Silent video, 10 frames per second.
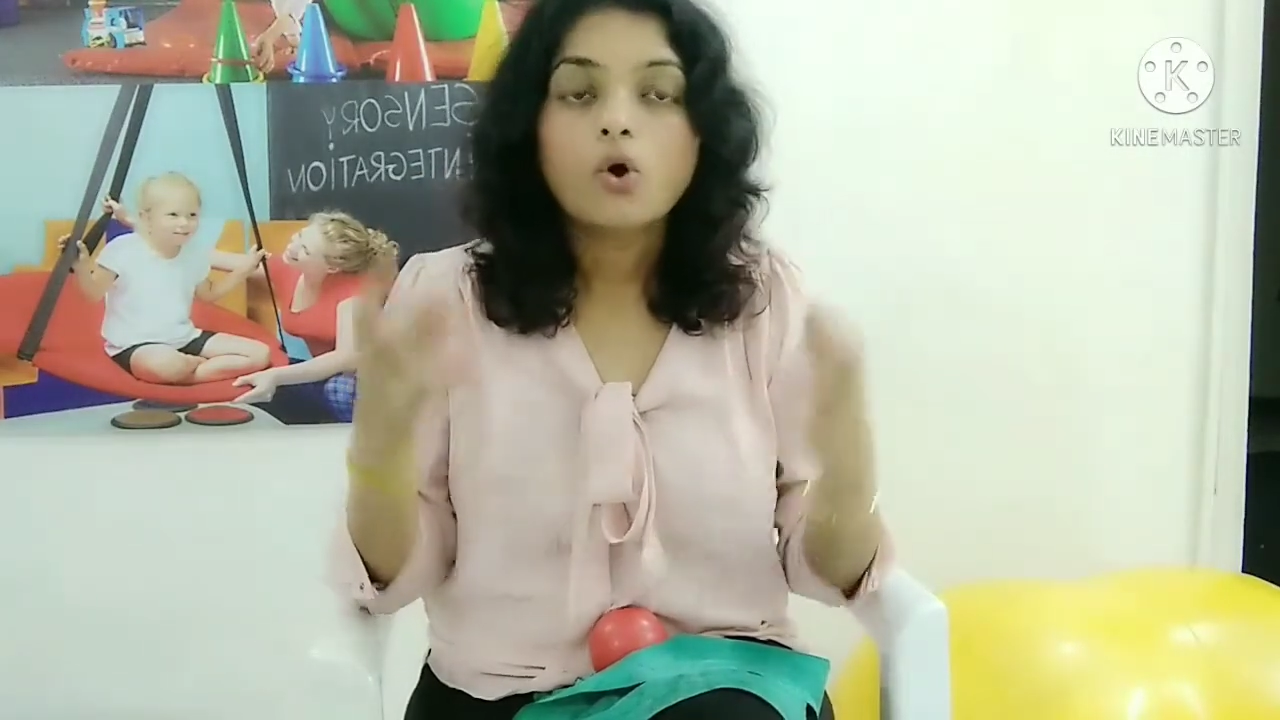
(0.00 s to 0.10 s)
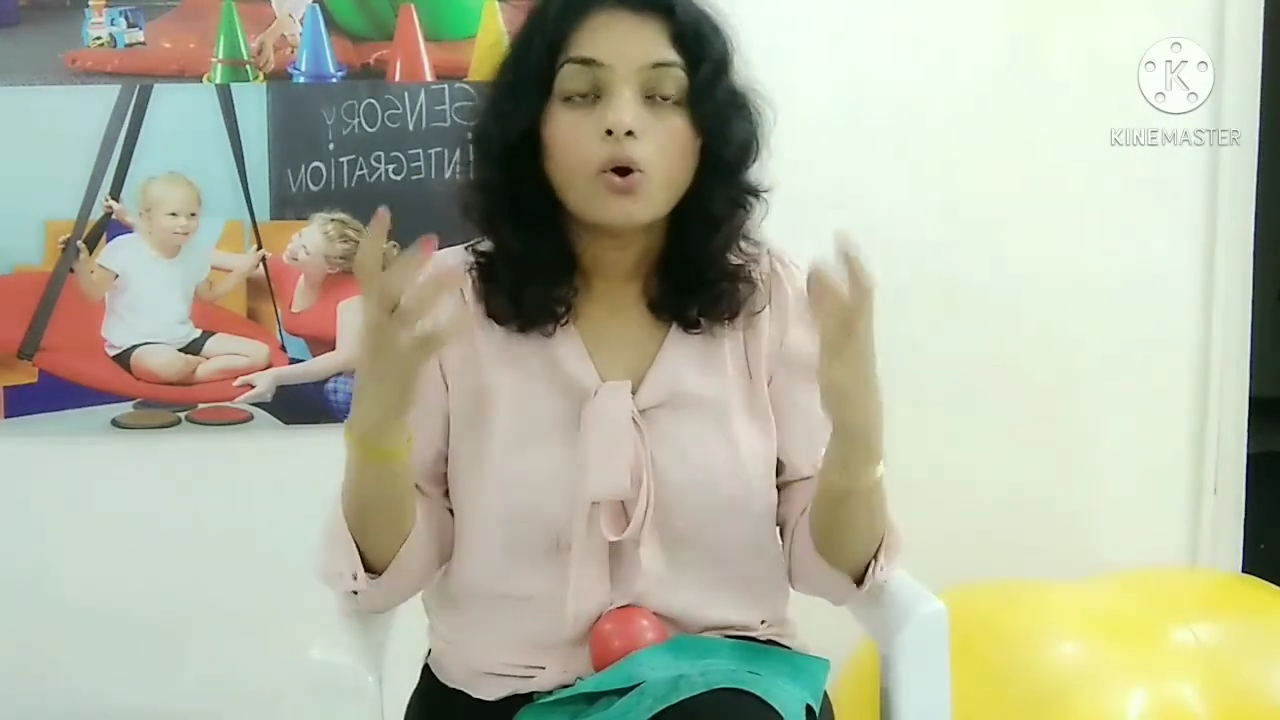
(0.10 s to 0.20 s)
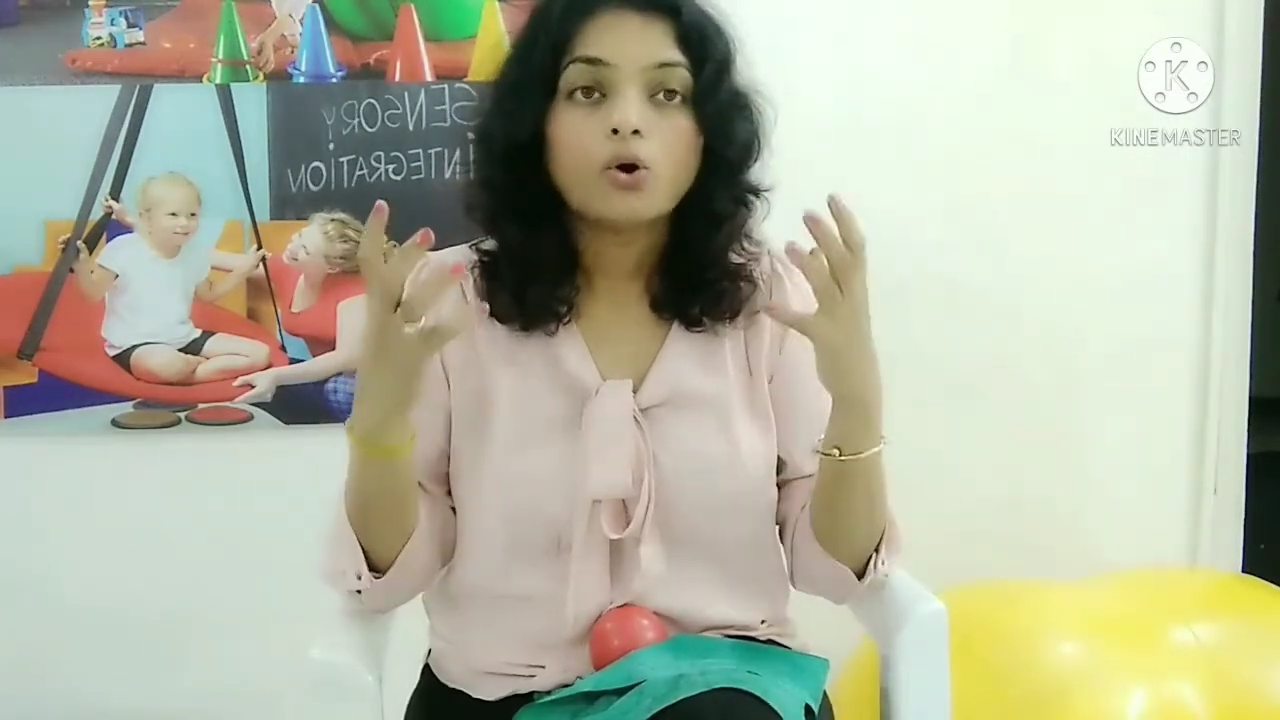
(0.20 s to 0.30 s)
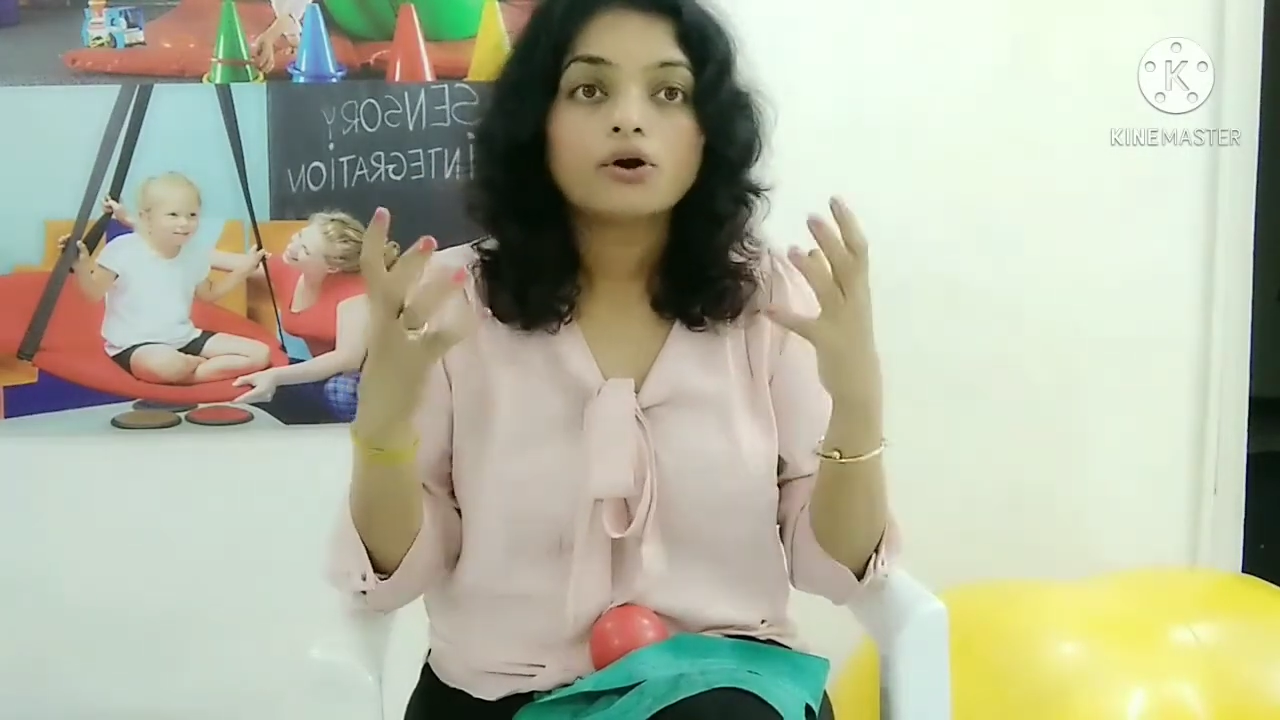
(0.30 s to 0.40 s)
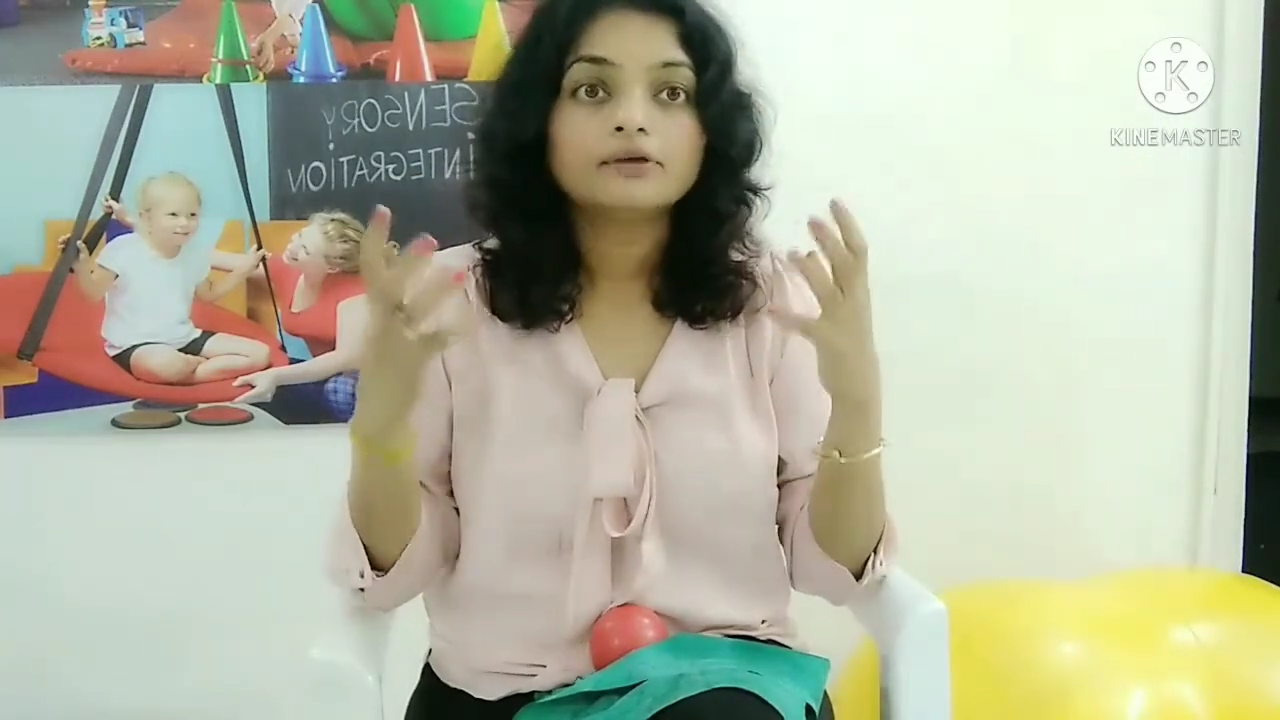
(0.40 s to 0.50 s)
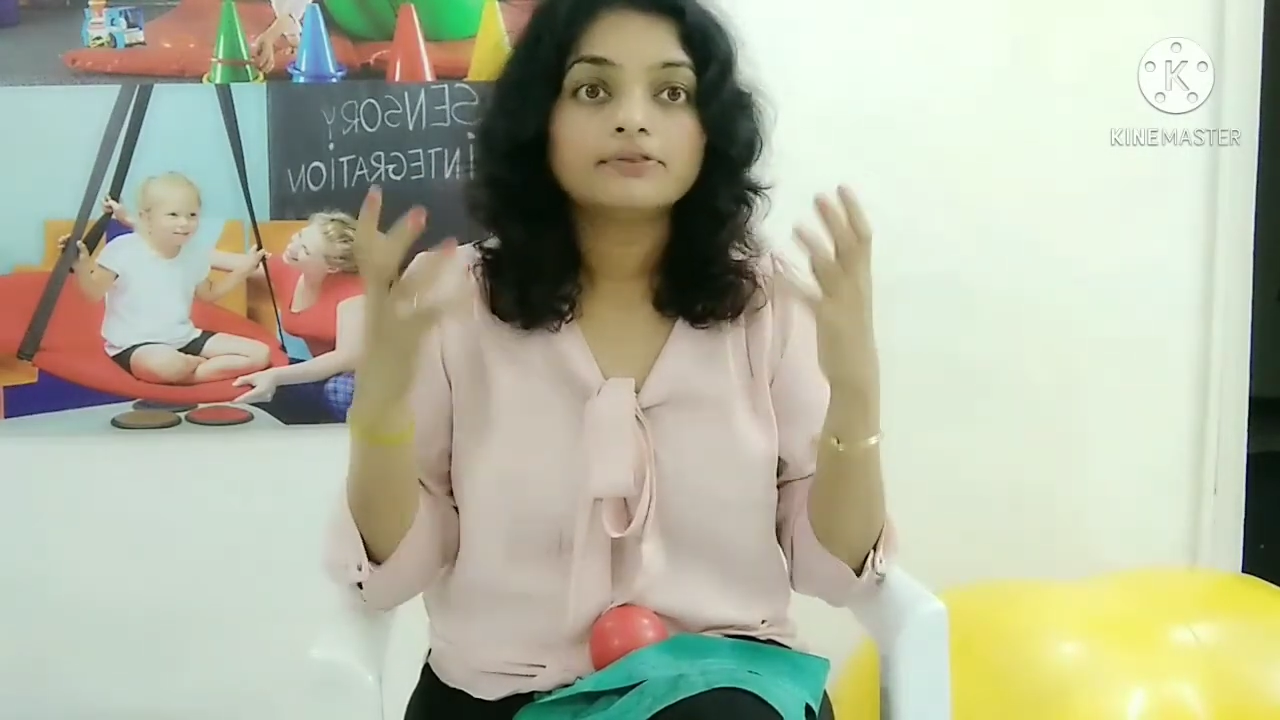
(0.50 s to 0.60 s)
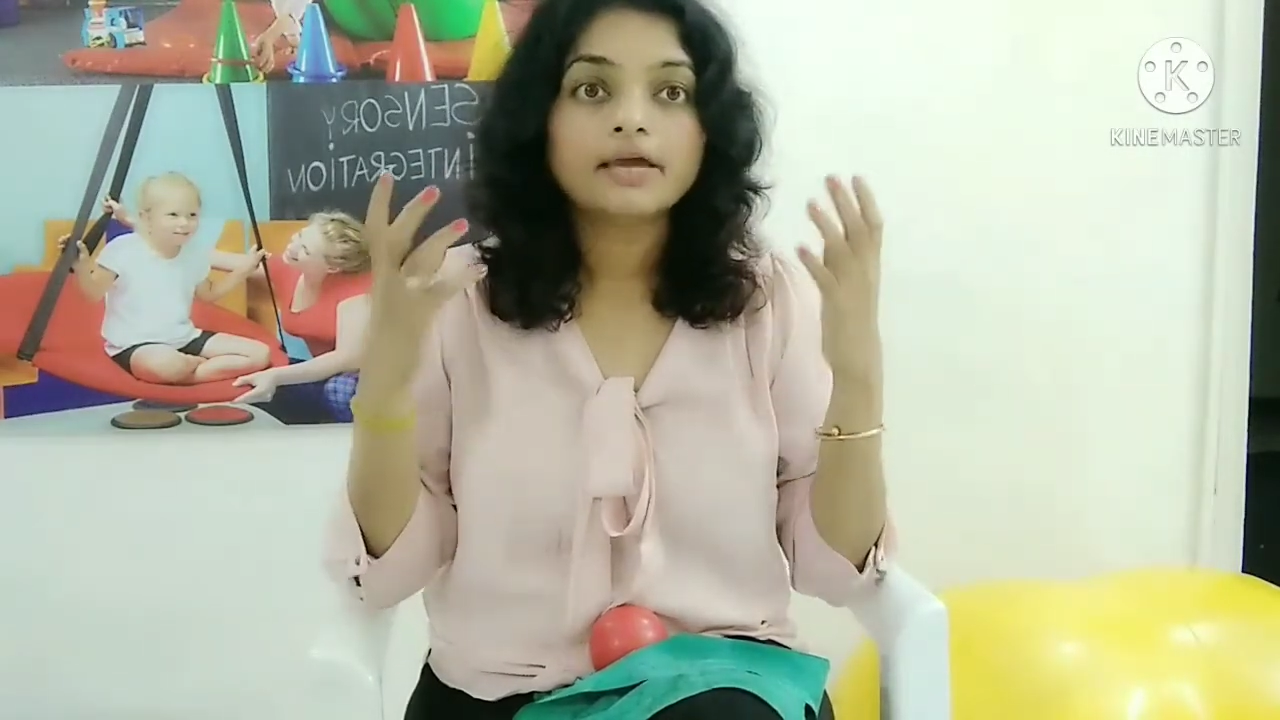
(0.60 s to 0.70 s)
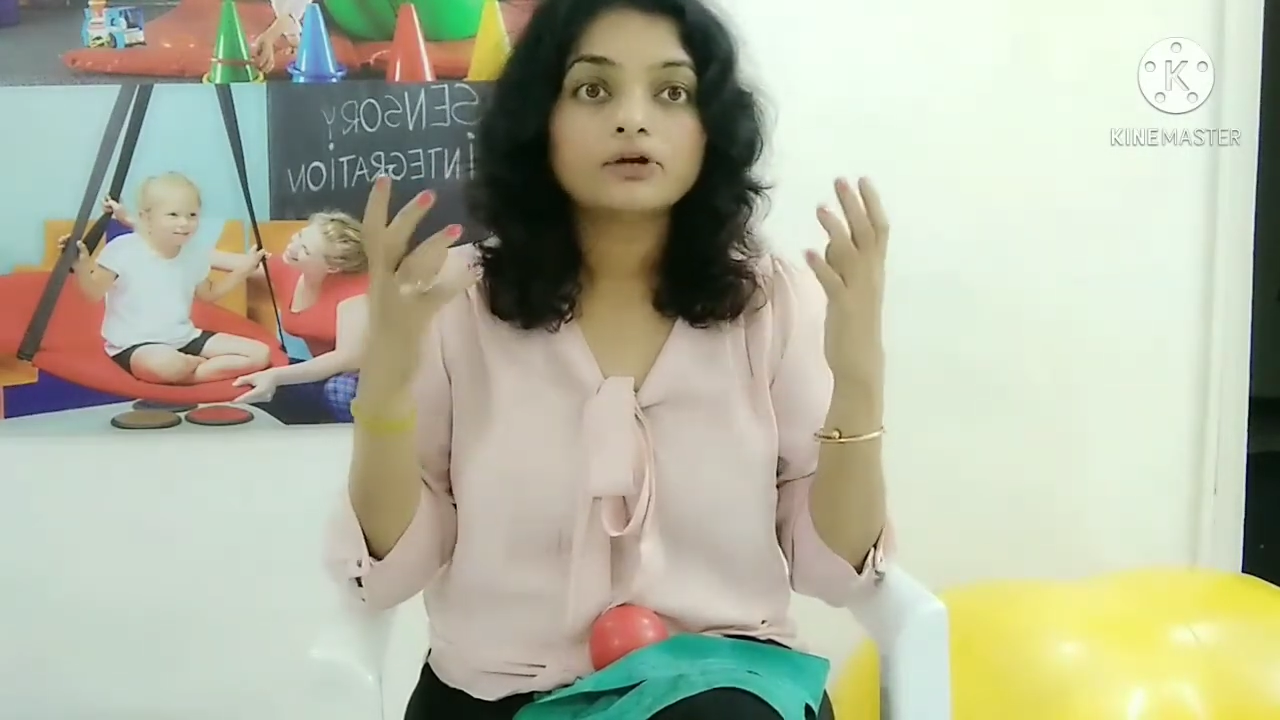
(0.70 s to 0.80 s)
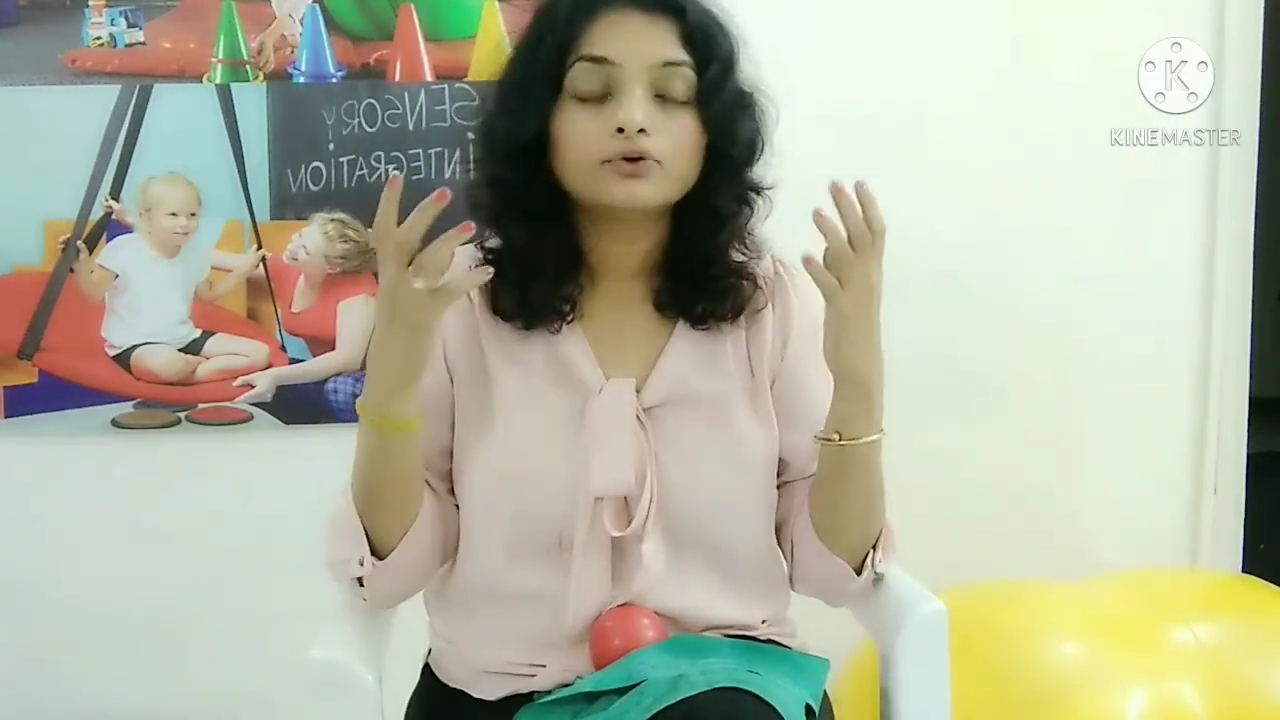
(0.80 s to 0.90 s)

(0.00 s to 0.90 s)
or they